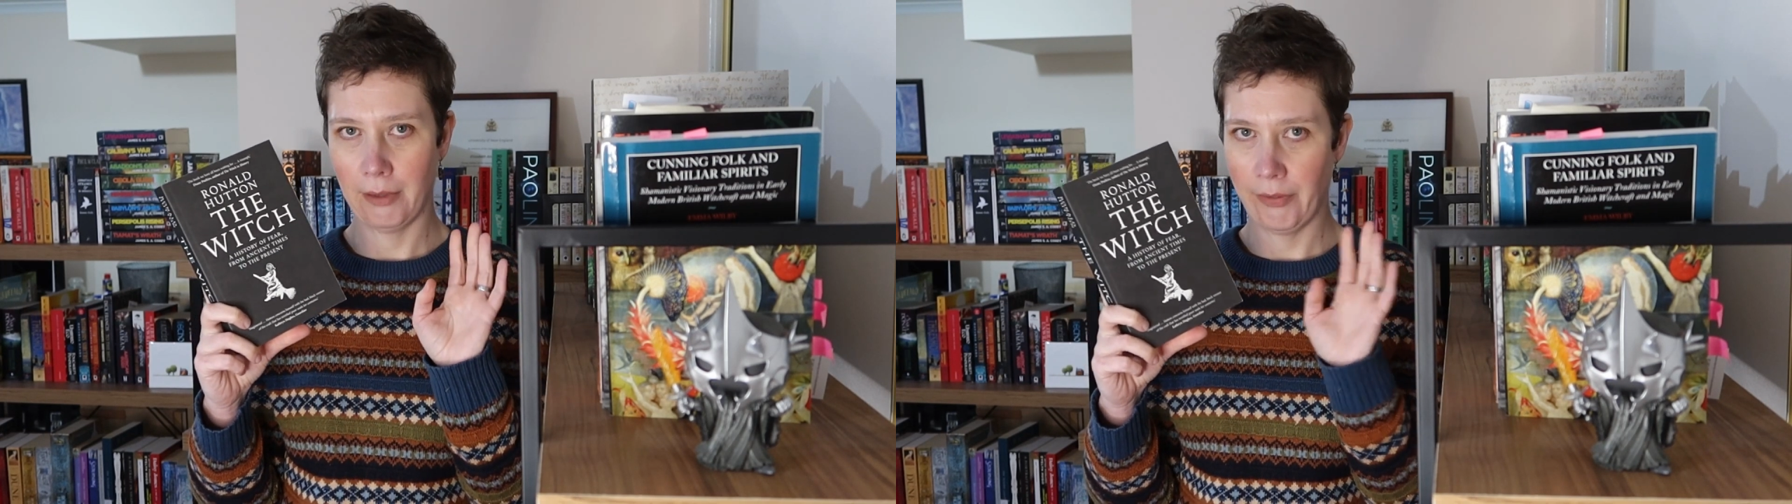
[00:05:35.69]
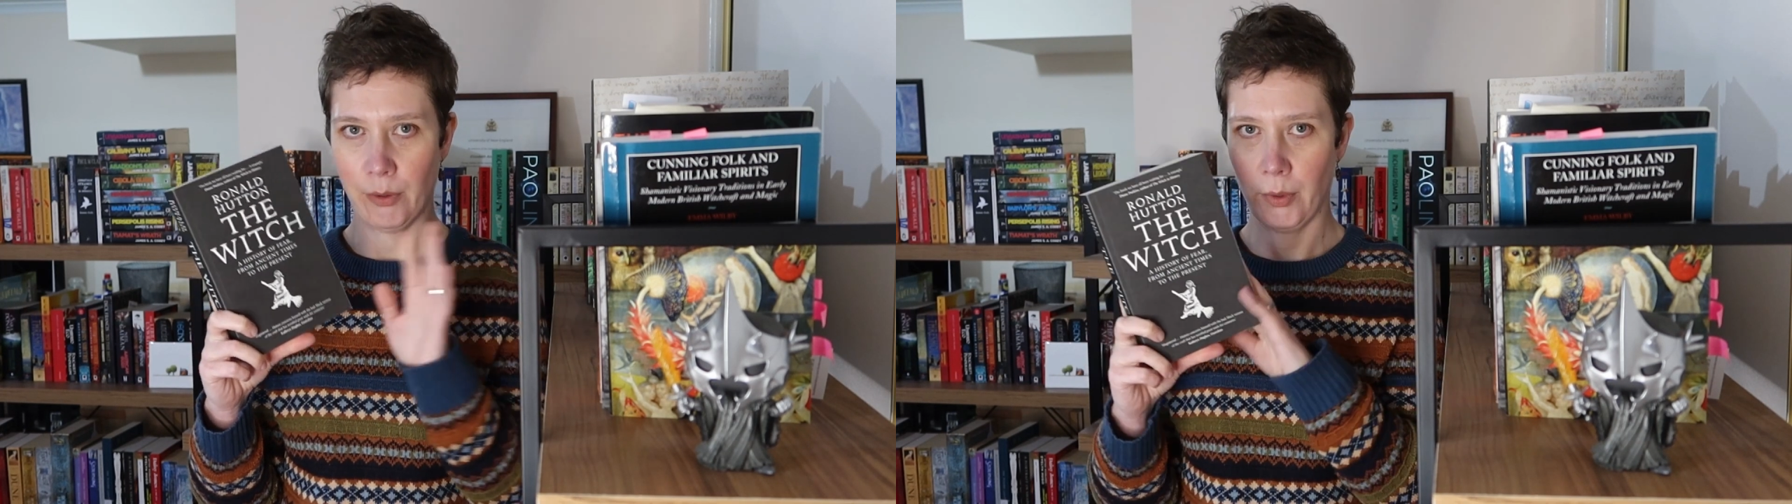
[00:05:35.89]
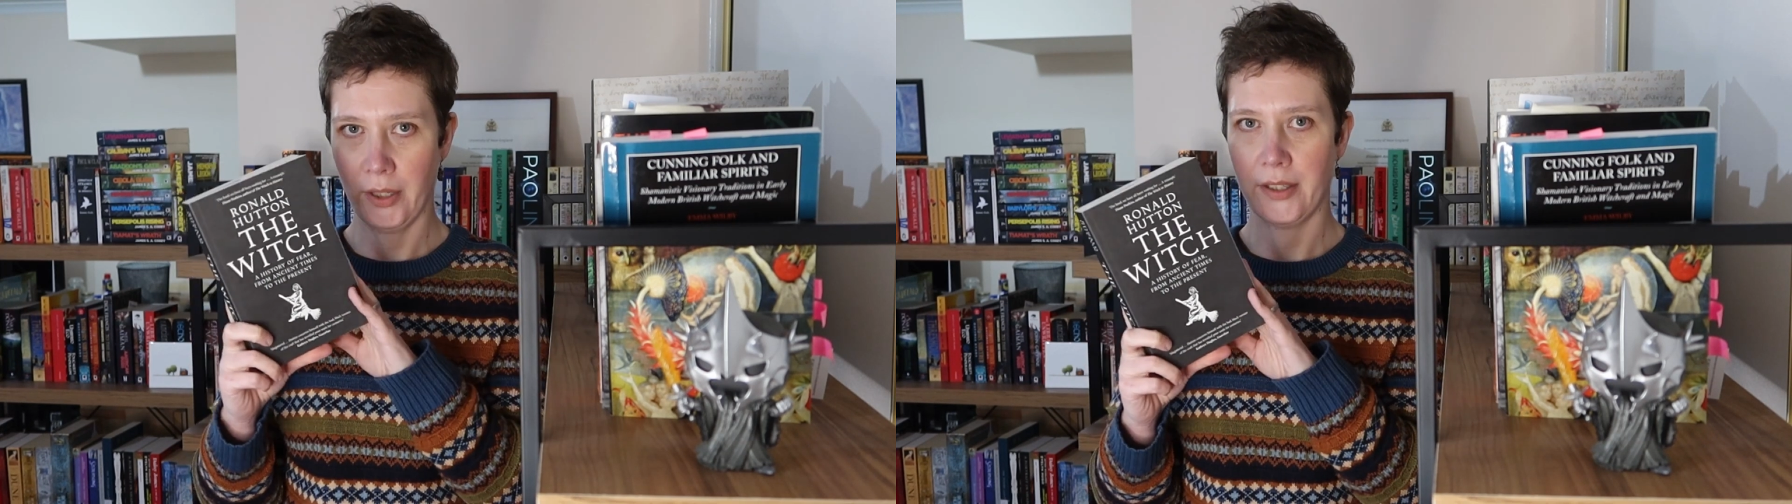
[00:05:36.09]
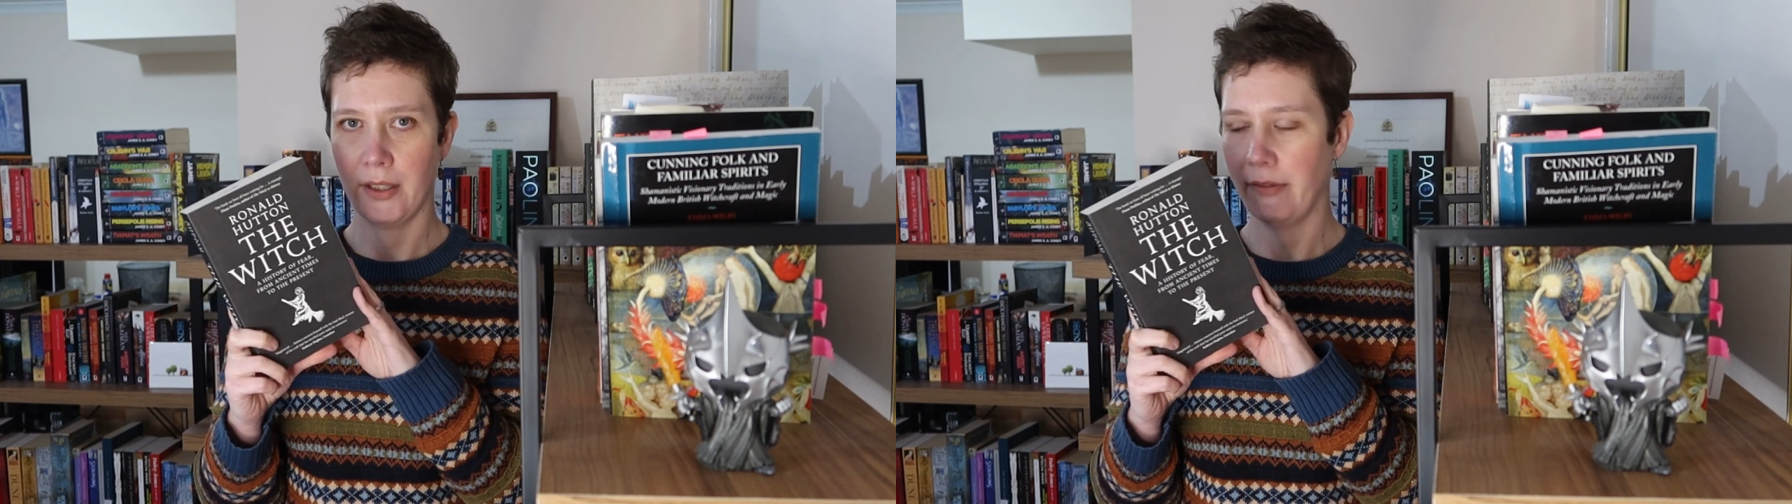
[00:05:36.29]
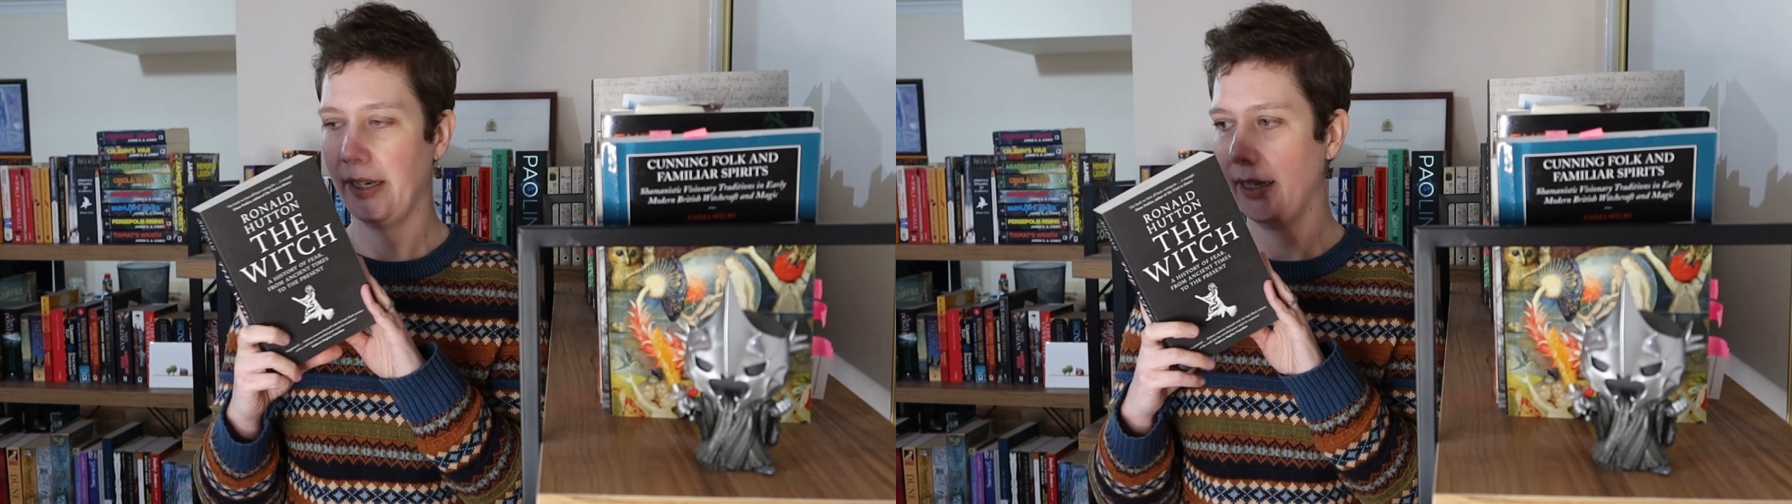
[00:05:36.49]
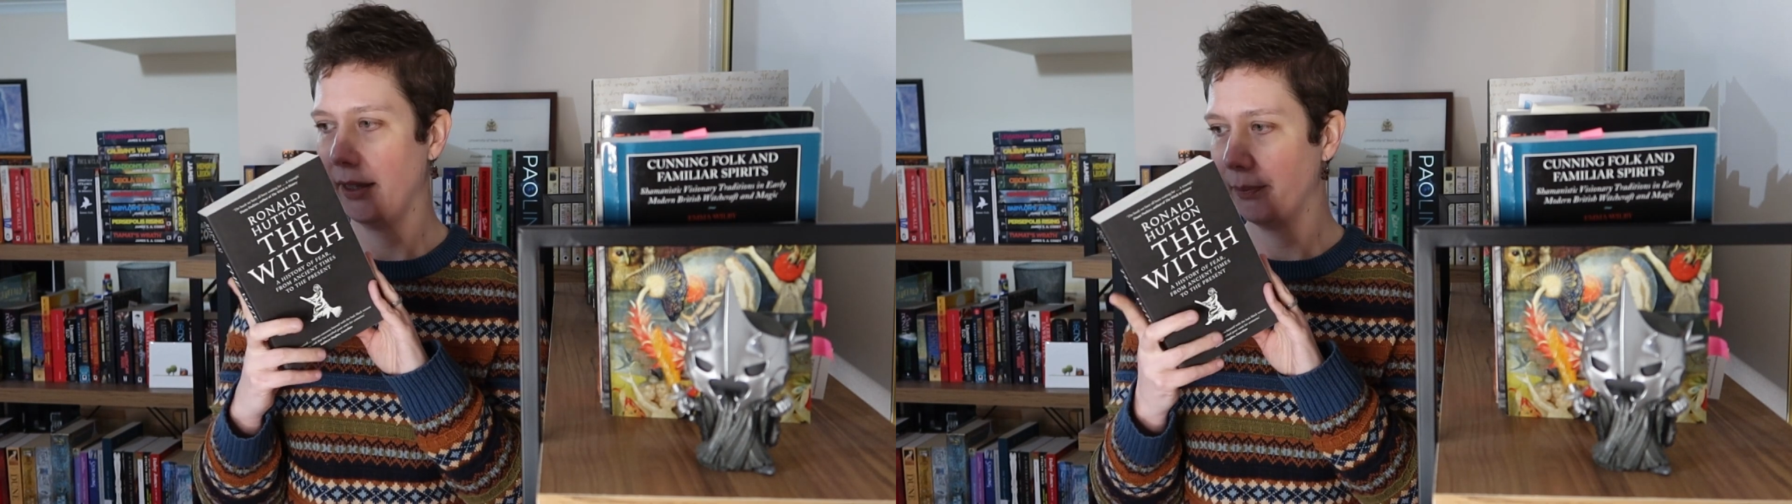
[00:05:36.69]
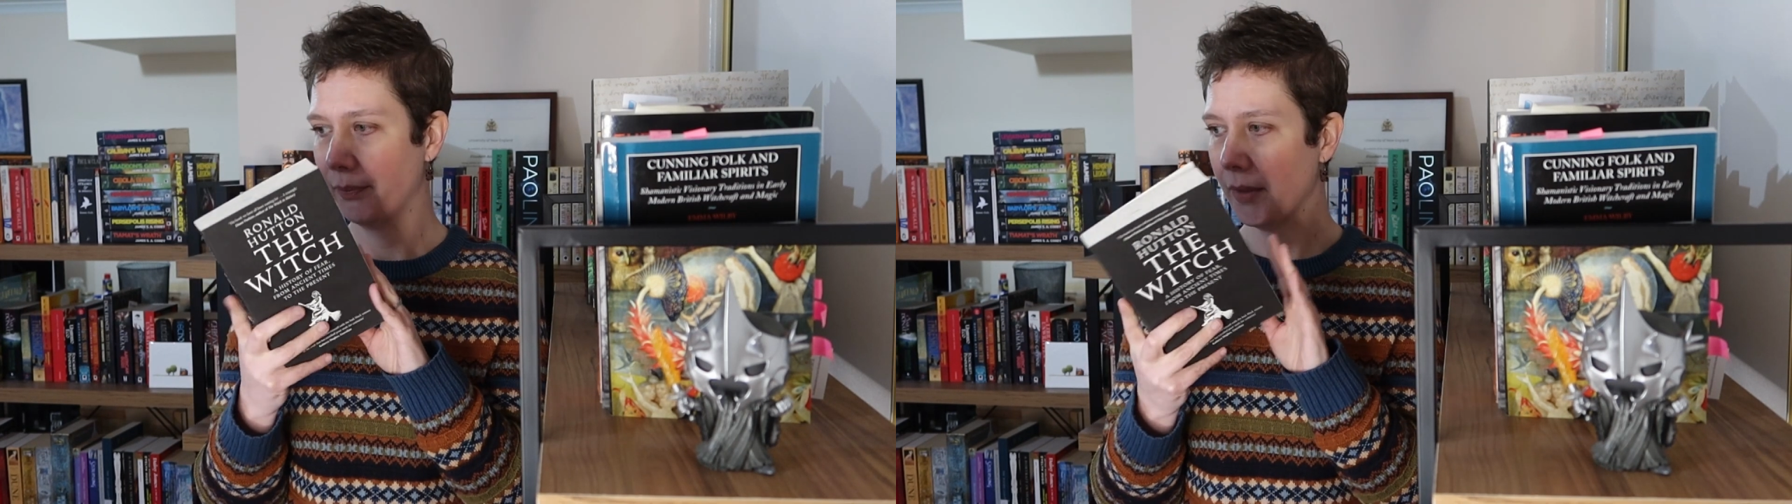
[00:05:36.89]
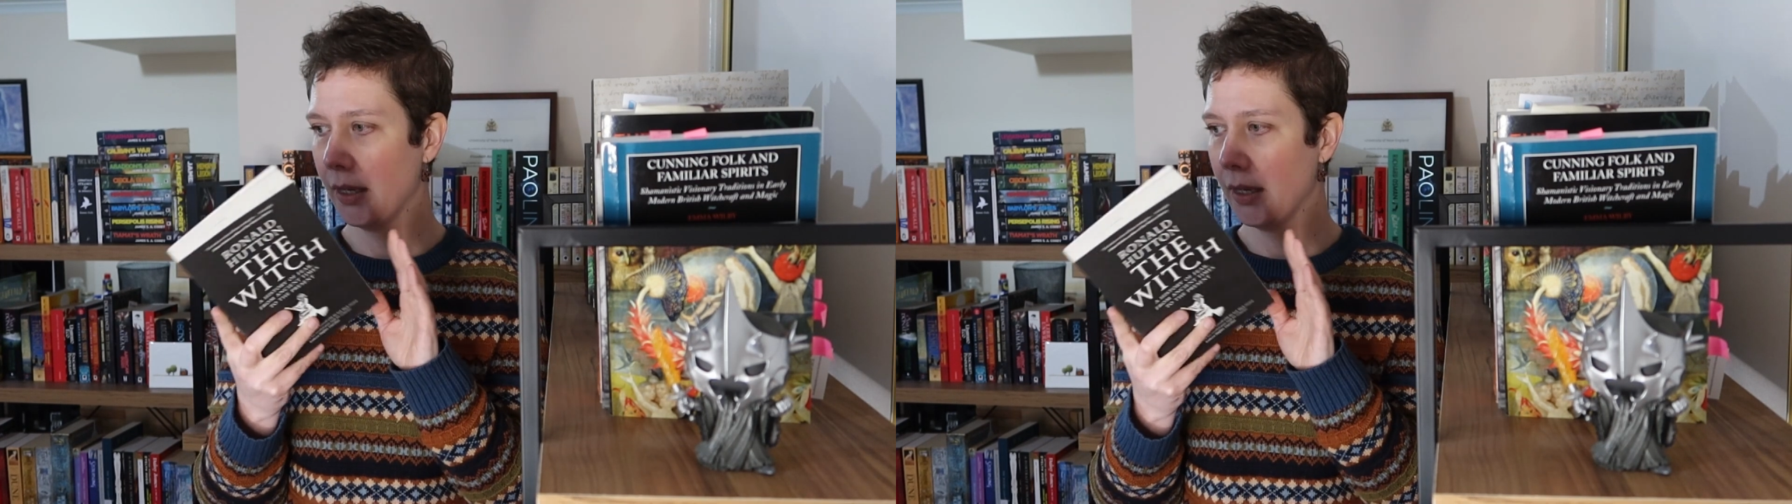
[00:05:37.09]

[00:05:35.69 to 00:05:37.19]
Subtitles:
even worse than reading them.